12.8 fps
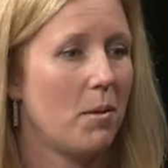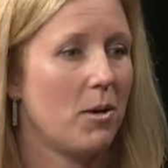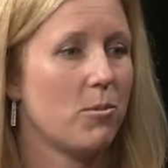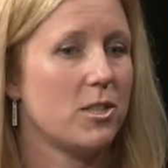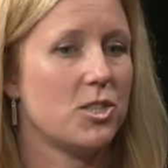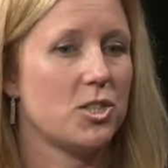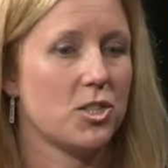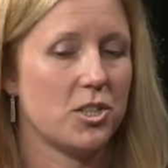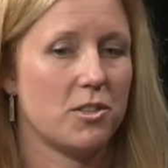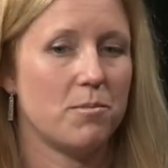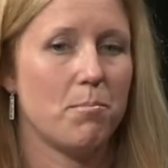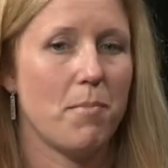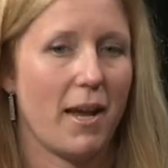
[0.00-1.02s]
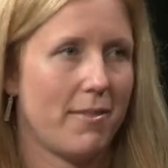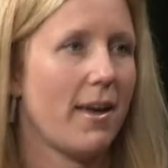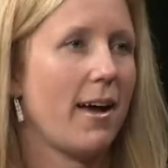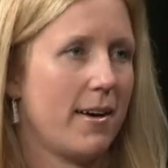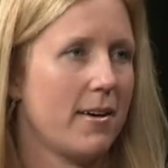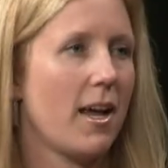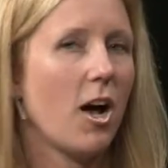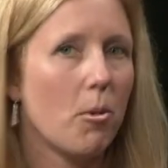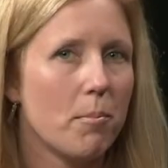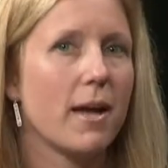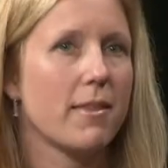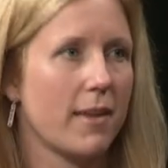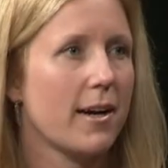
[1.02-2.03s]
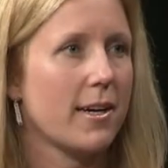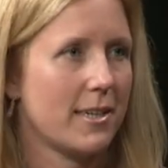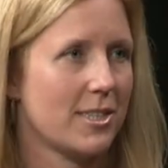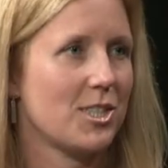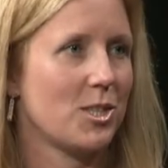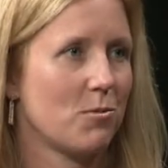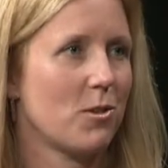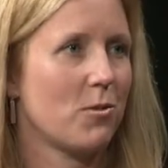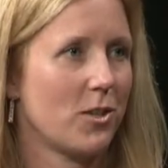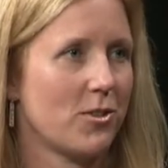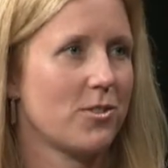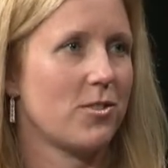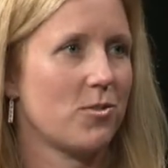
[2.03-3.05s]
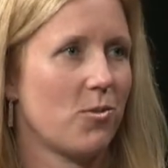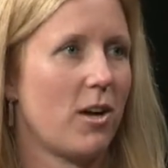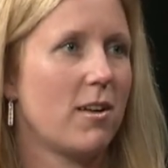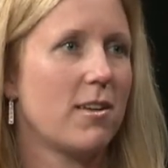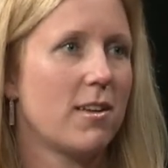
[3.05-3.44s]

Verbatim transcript: and we should make that help make that connection for folks as well.